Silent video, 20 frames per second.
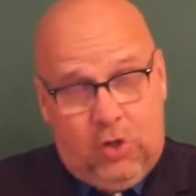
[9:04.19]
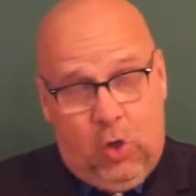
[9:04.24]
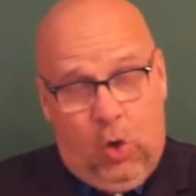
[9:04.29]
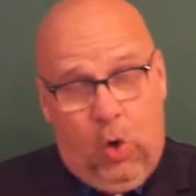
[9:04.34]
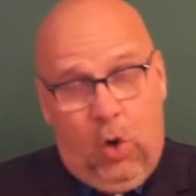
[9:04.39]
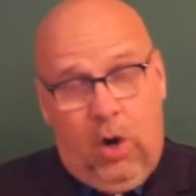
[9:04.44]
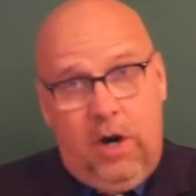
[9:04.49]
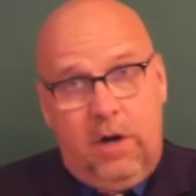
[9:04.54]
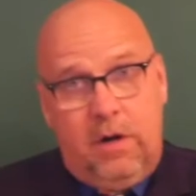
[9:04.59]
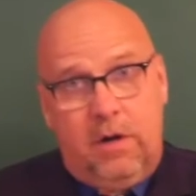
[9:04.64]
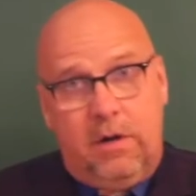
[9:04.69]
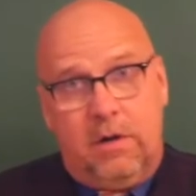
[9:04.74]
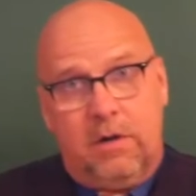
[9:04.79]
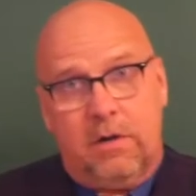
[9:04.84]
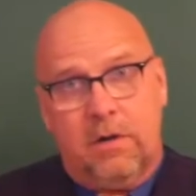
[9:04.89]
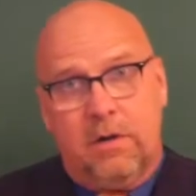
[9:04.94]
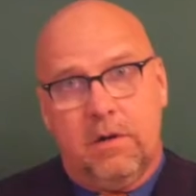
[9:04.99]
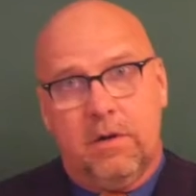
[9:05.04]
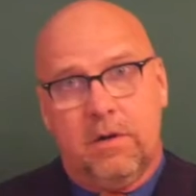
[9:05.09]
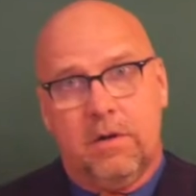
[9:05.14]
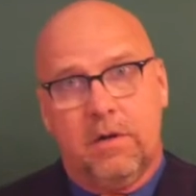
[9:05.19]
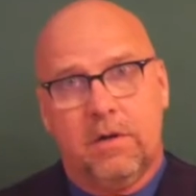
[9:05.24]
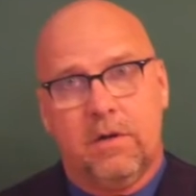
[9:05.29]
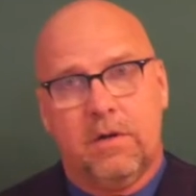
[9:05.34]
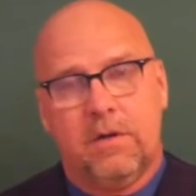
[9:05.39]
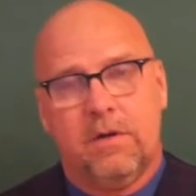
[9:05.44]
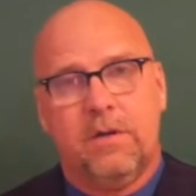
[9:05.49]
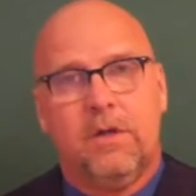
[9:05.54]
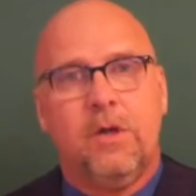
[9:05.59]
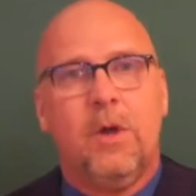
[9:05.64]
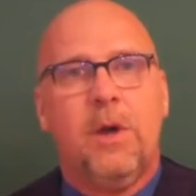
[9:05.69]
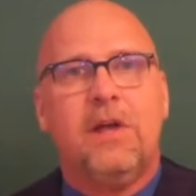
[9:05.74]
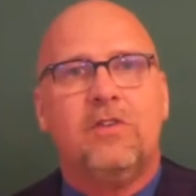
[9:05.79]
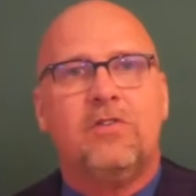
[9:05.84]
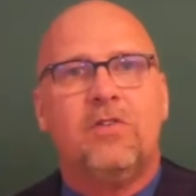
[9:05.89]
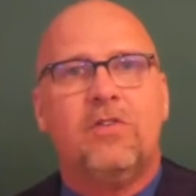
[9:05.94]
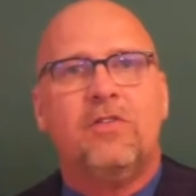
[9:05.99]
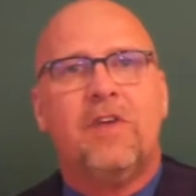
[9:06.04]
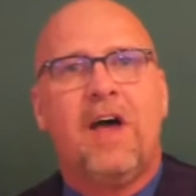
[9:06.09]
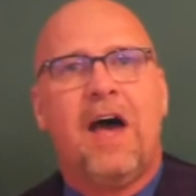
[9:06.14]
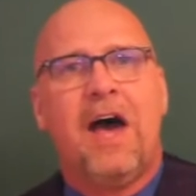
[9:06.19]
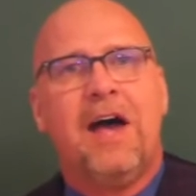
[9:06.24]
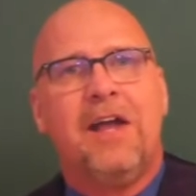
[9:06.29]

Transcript: In short, the U.S.